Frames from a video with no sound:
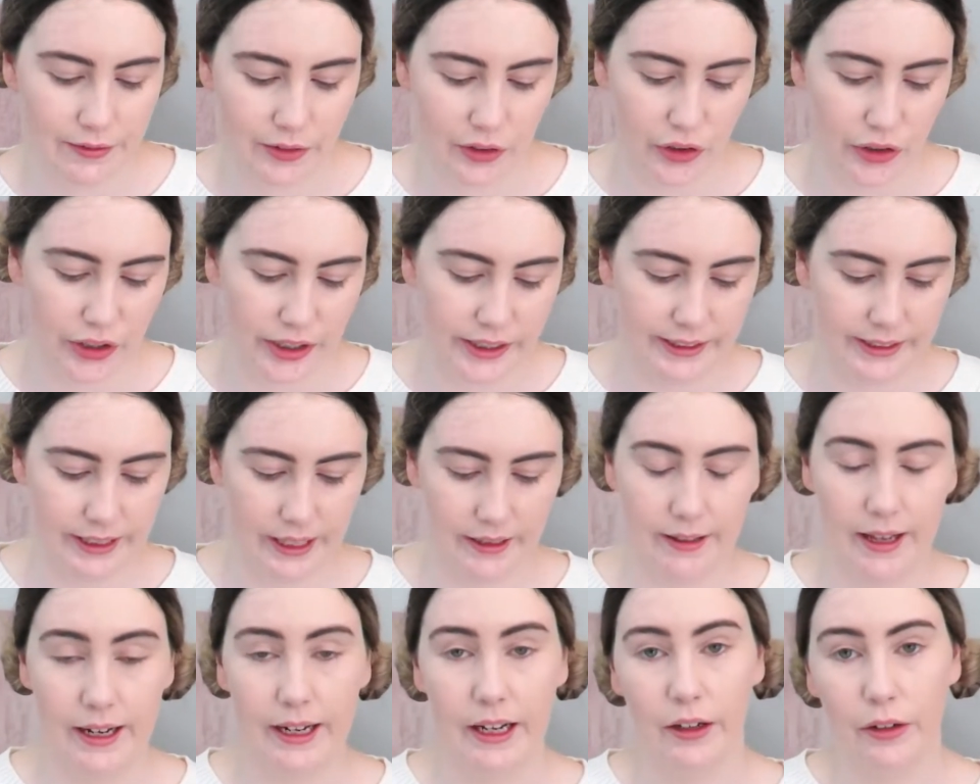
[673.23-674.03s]
for it and
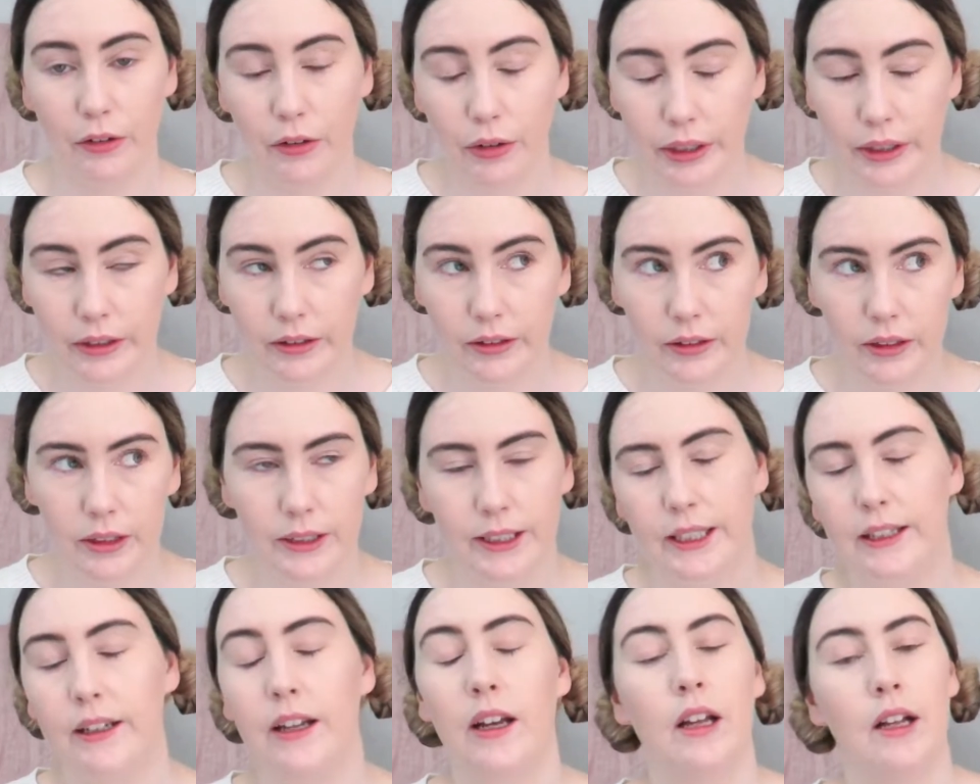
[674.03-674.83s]
then they get crinkled
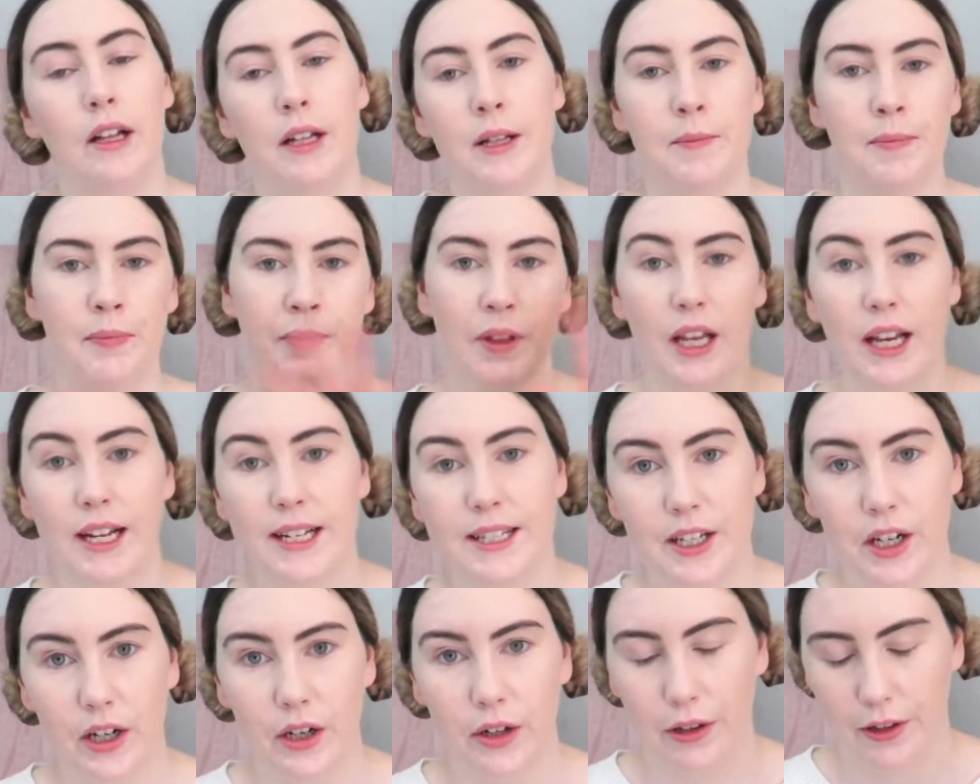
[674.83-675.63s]
and
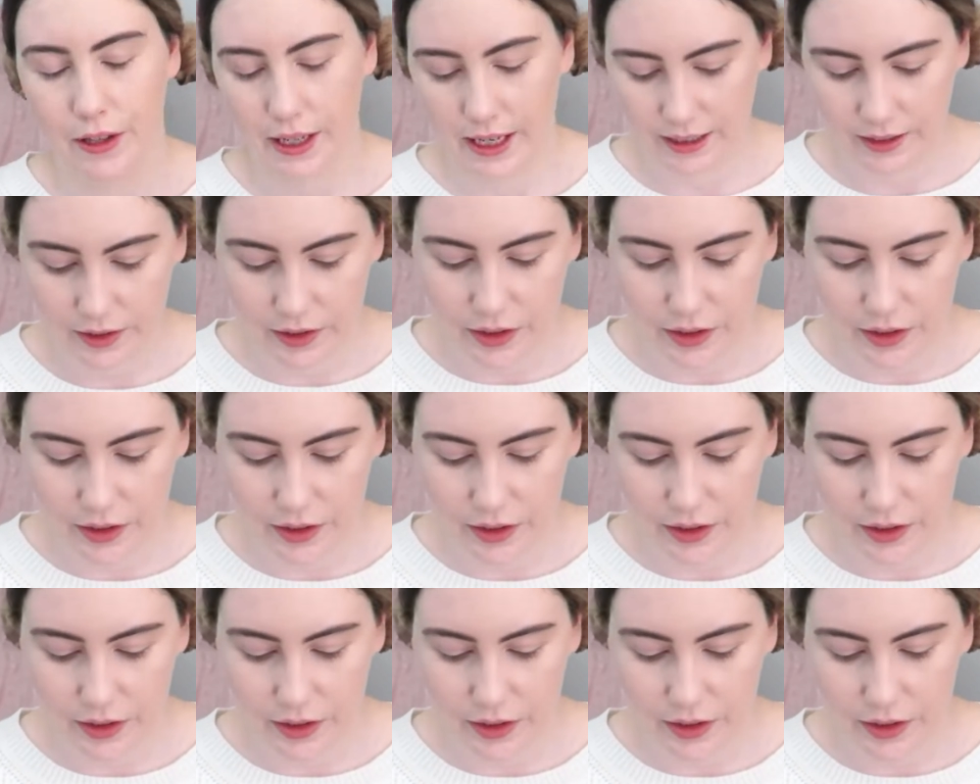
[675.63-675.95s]
it's a whole thing.